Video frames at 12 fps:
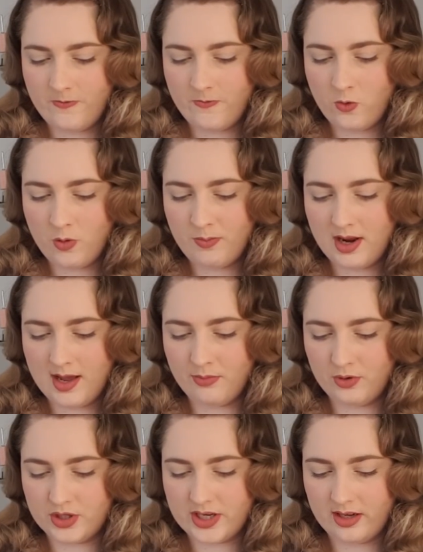4-ply
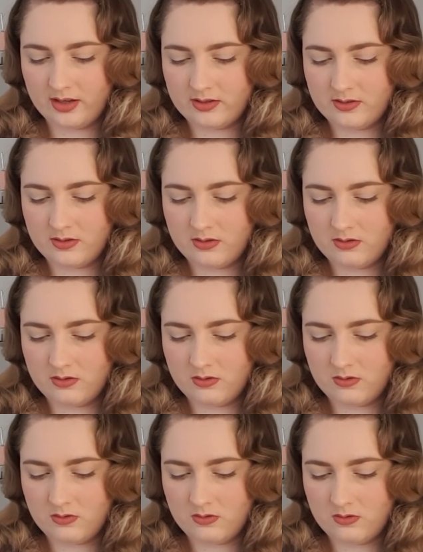project,
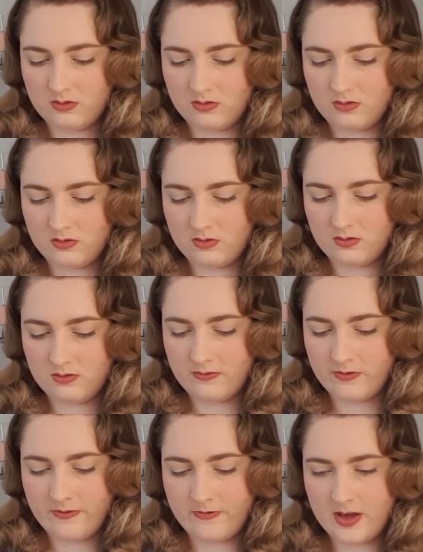
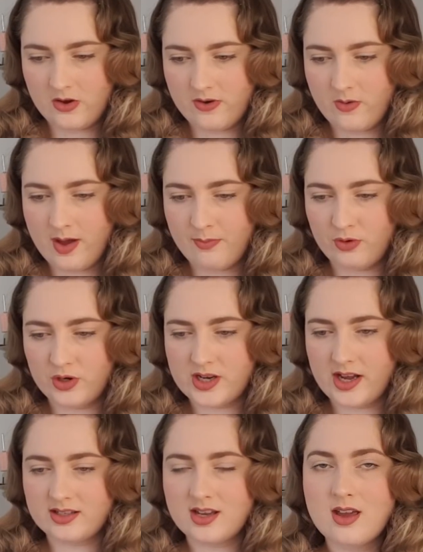for a fingering weight
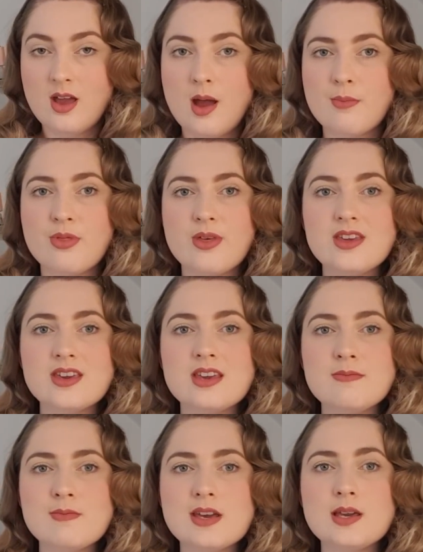project. I'm
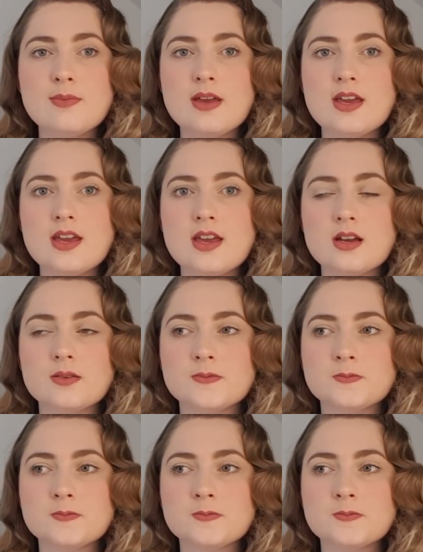thinking maybe